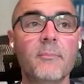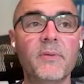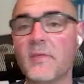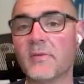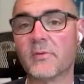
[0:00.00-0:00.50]

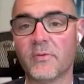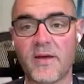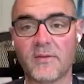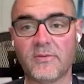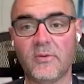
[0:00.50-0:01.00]
But then the school
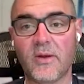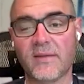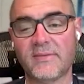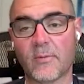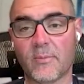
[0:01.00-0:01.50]
found 2
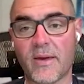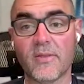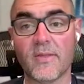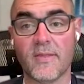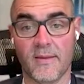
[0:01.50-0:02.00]
guys that were
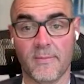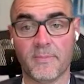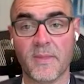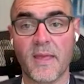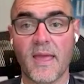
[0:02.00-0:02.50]
better than
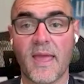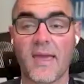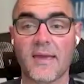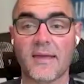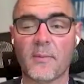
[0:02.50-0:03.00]
him.
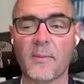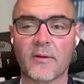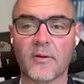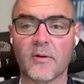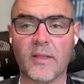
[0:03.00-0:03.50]
And I
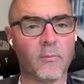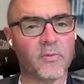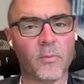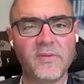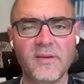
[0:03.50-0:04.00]
remember
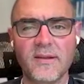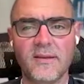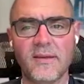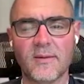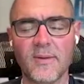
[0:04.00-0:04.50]
going, so when's he
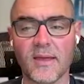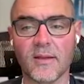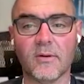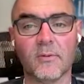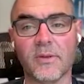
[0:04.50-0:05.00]
going to
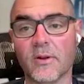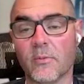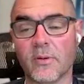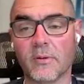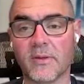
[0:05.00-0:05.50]
decommit? Oh,
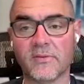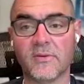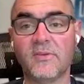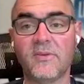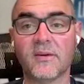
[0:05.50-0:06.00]
as
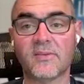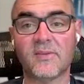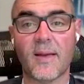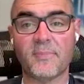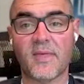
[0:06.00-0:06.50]
soon as he
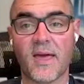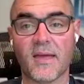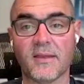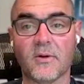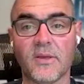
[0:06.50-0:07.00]
accepts
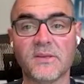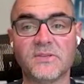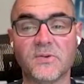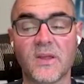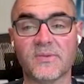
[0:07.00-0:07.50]
that,
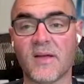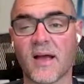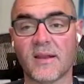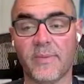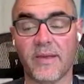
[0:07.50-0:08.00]
his dream is
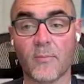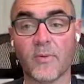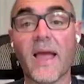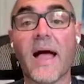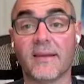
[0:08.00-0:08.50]
not going to
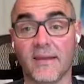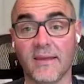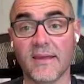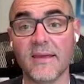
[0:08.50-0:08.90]
become reality.